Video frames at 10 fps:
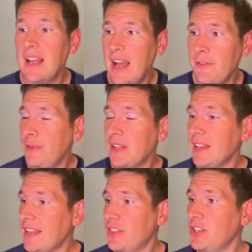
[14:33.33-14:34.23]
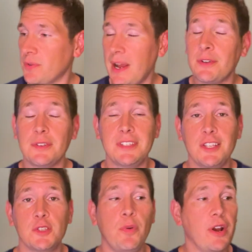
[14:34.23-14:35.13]
I feel like the directors at
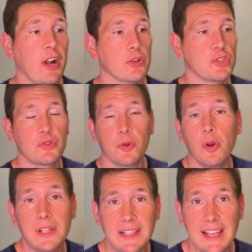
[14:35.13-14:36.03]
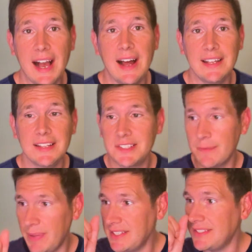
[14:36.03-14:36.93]
this point are trolling the audience
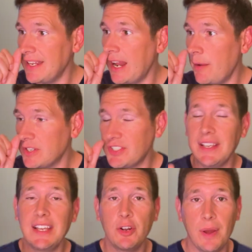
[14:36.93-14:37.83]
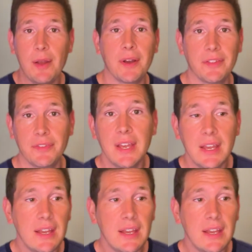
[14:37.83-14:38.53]
by seeing how much they can get away with.